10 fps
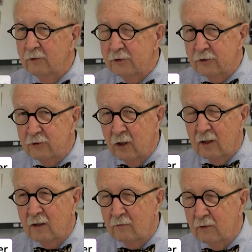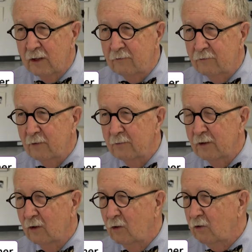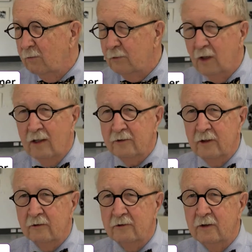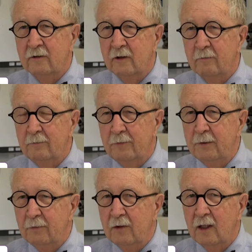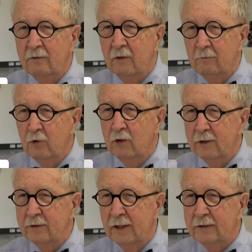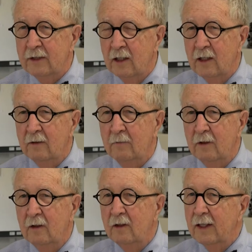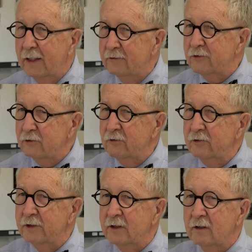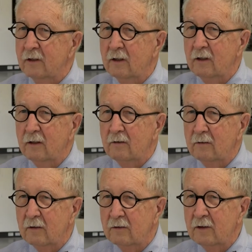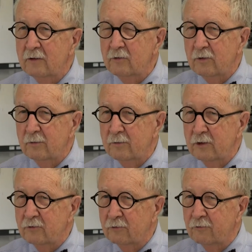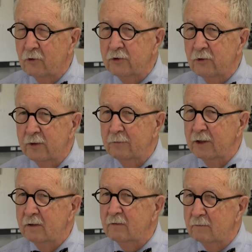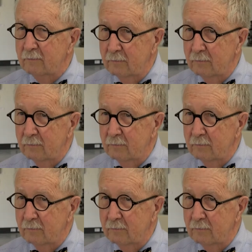was struck right from the whole process that the people on the board at that time, and Susie, these were, these were folks who had been